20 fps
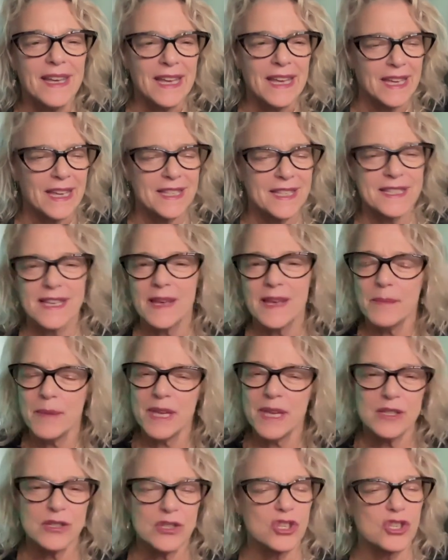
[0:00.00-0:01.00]
it sent
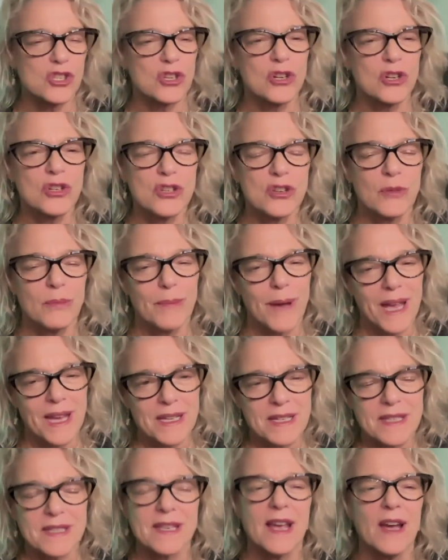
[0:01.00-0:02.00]
me in search of
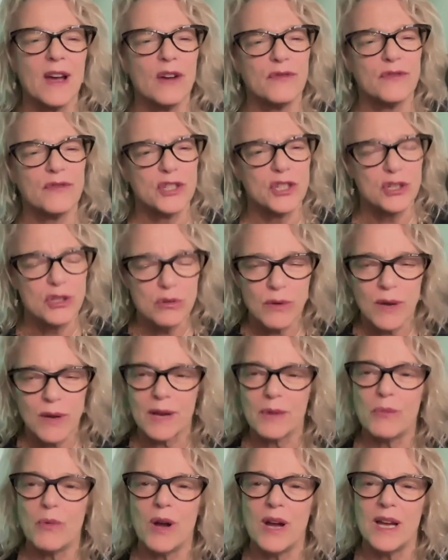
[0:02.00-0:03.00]
myself and who
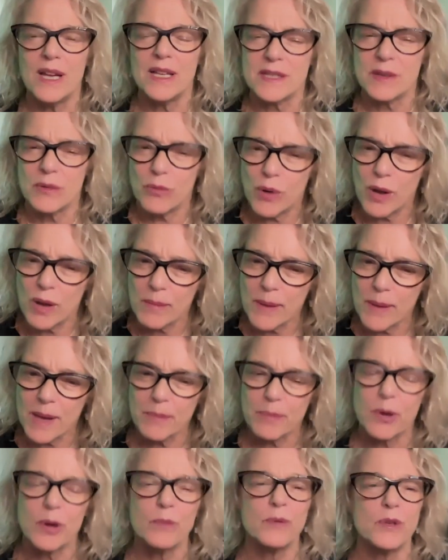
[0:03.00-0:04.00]
I was and what my
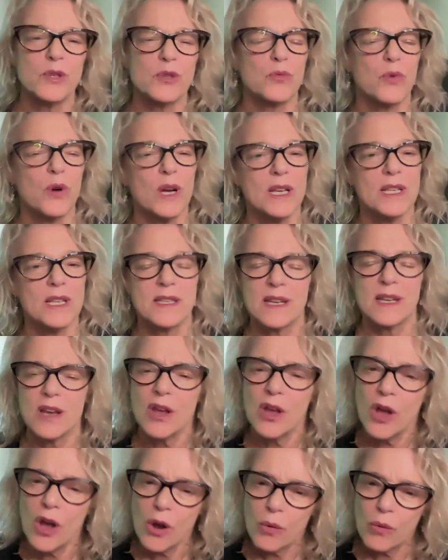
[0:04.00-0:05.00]
purpose was and
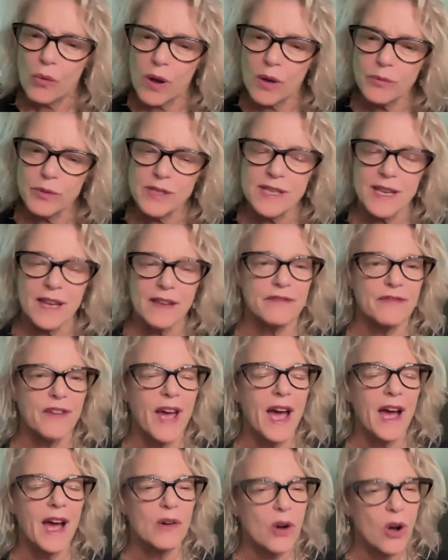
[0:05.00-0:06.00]
what was that
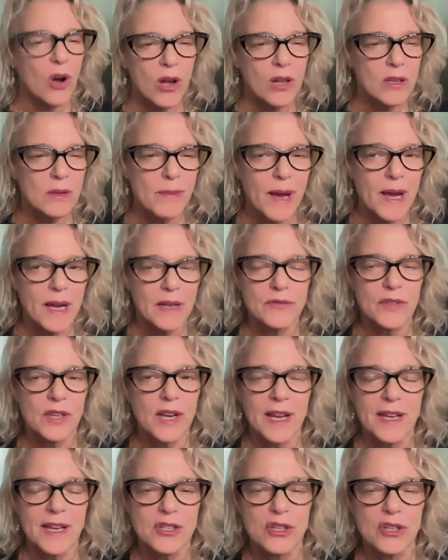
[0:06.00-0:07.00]
vow all about that
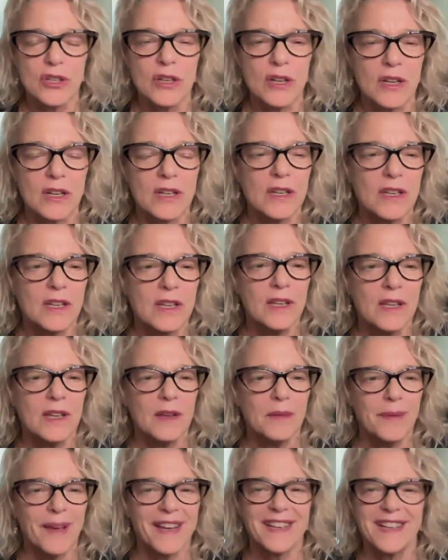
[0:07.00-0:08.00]
I took
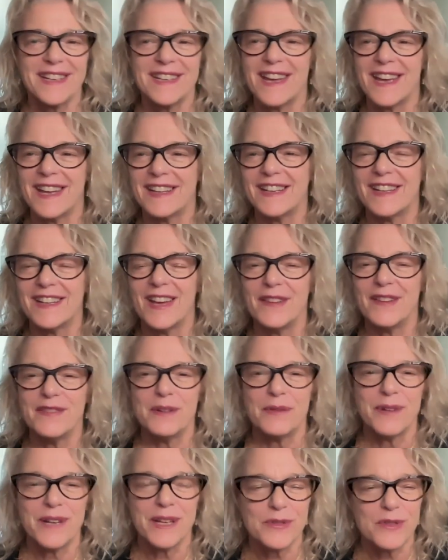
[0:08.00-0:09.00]
back in
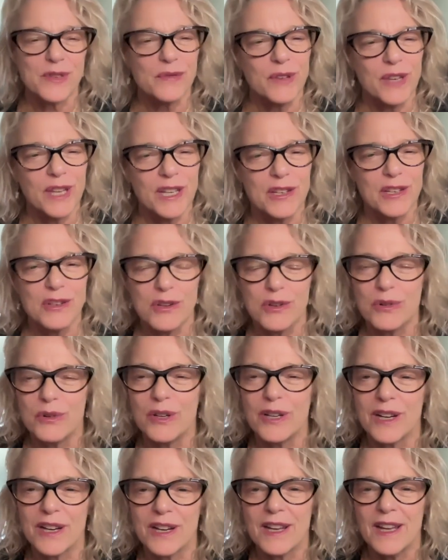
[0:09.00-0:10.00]
9/11 when I was living in New
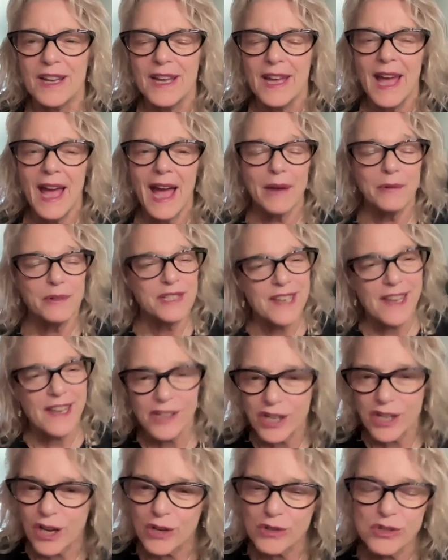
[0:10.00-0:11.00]
York. I went down
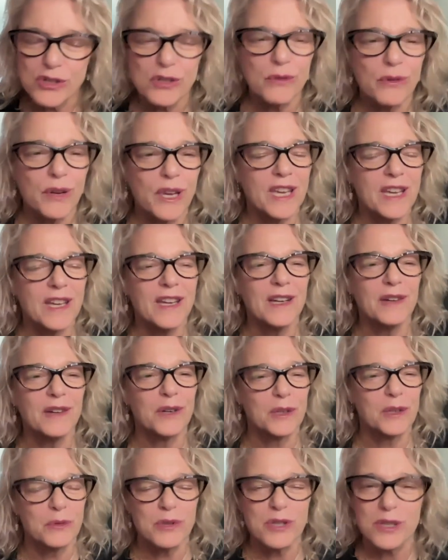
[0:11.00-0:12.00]
to Costa Rica,
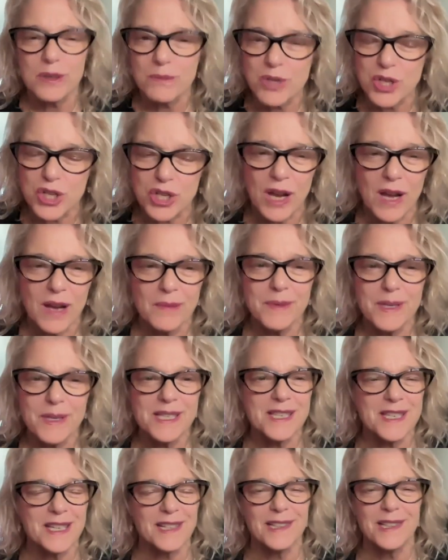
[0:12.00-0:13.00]
worked with some
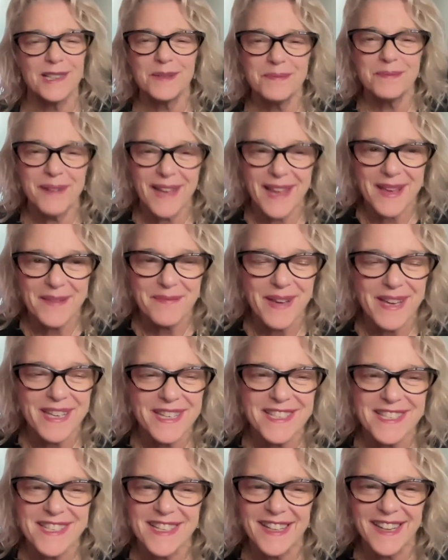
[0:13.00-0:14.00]
shamans, did a little plant
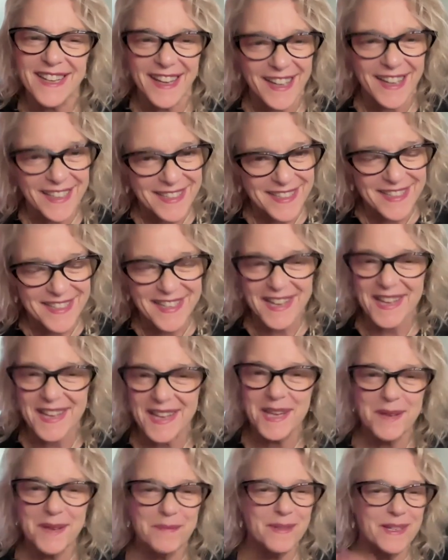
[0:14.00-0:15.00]
medicine, got
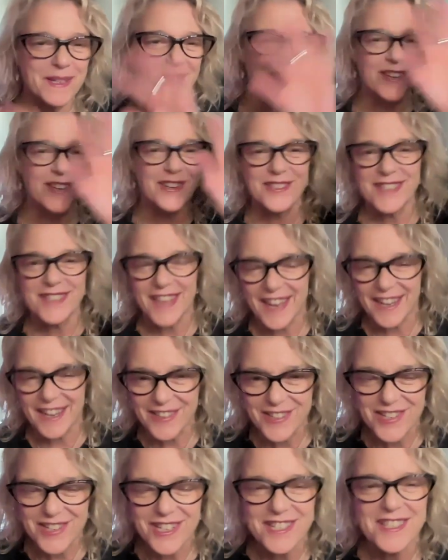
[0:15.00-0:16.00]
deep into those
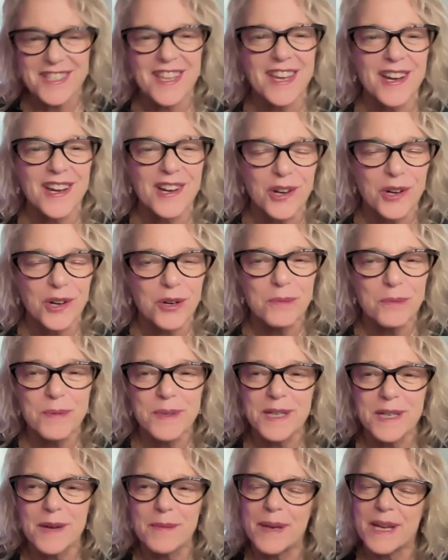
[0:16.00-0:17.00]
energies there,
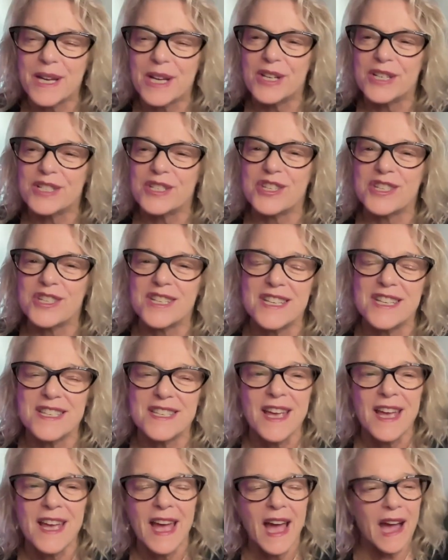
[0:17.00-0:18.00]
opened up my consciousness.
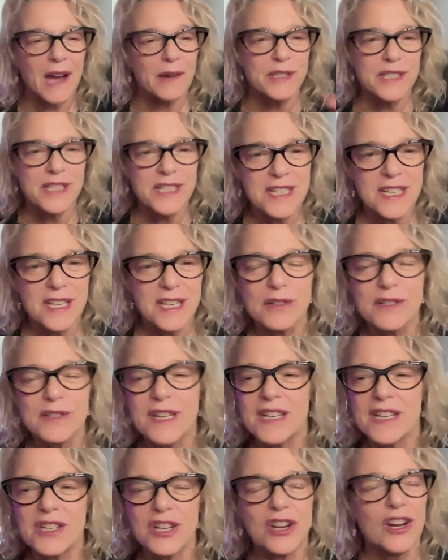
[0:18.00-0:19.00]
I went to
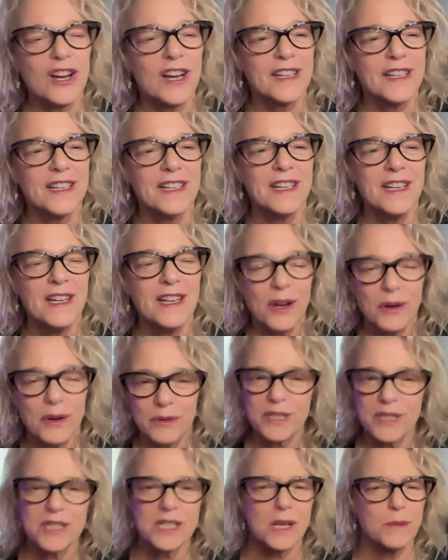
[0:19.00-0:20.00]
Teote Tacona,
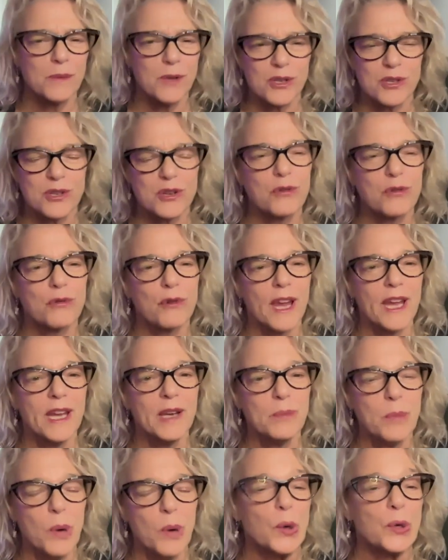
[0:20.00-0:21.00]
went to some of those
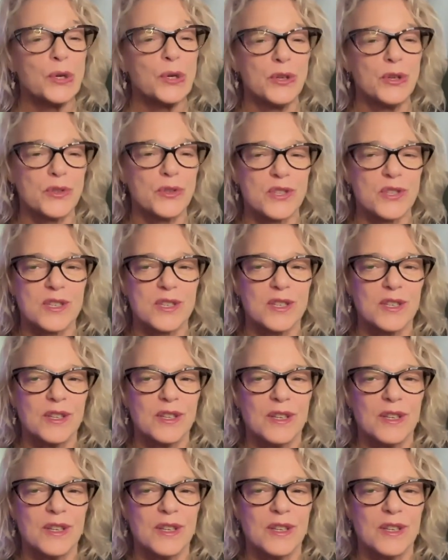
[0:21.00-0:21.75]
great portals.